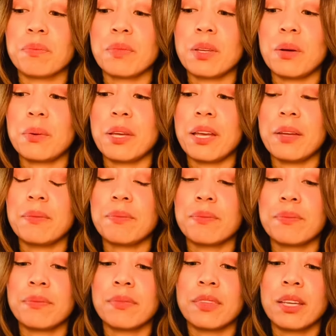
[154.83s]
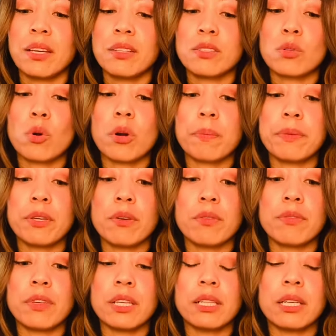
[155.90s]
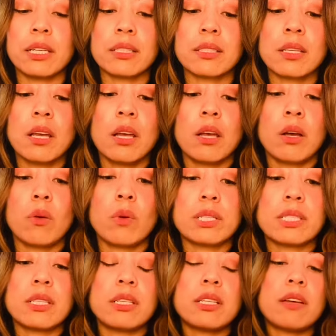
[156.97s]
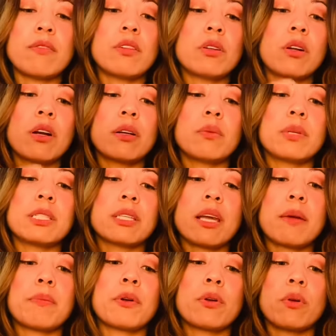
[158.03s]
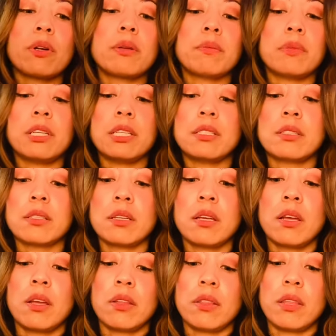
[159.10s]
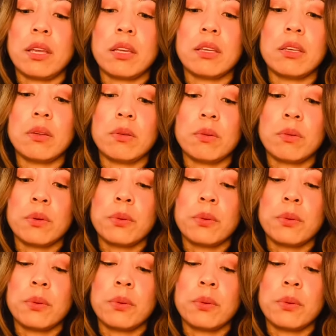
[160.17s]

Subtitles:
Okay, Scorpio feelings. What's the Devil card? What's Capricorn, please? Thank you.